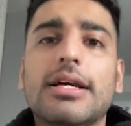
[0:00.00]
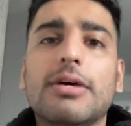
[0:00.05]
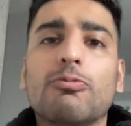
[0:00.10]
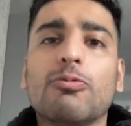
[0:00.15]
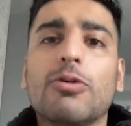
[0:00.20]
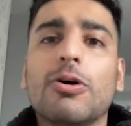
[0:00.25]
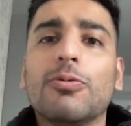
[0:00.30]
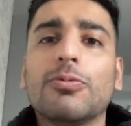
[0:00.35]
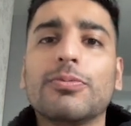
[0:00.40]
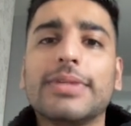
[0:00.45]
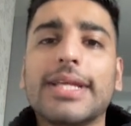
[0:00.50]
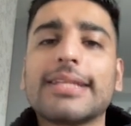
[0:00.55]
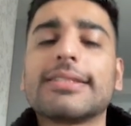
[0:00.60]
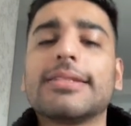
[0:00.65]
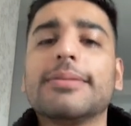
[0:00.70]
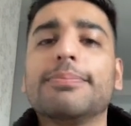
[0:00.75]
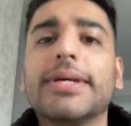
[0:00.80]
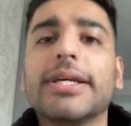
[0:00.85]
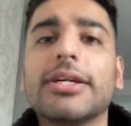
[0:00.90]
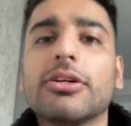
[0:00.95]
Well, that's a
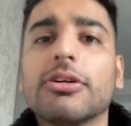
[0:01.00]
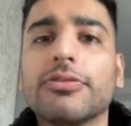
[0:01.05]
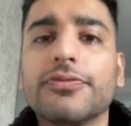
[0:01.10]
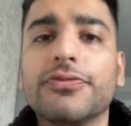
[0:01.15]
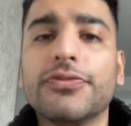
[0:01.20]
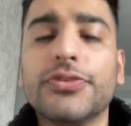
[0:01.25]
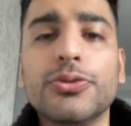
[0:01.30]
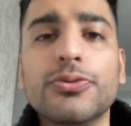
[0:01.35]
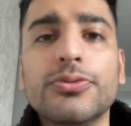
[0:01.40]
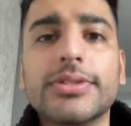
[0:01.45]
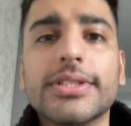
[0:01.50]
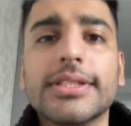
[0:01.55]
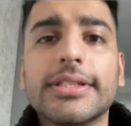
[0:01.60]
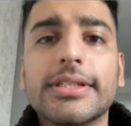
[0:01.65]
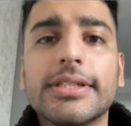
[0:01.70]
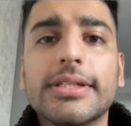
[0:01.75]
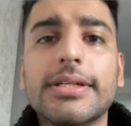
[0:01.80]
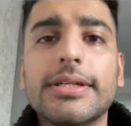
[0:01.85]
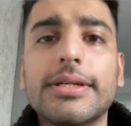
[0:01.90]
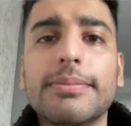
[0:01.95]
bit confusing
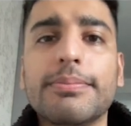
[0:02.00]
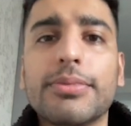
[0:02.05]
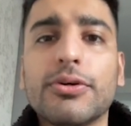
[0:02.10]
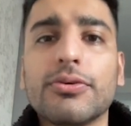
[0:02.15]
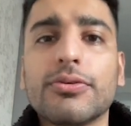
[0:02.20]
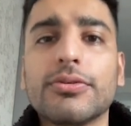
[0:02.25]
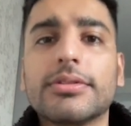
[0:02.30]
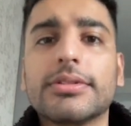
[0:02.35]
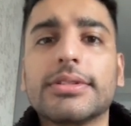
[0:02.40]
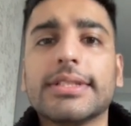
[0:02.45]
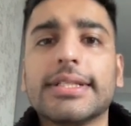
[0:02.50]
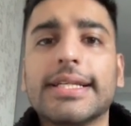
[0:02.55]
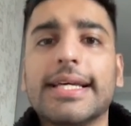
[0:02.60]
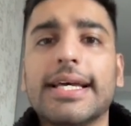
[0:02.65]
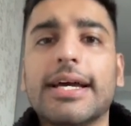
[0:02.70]
because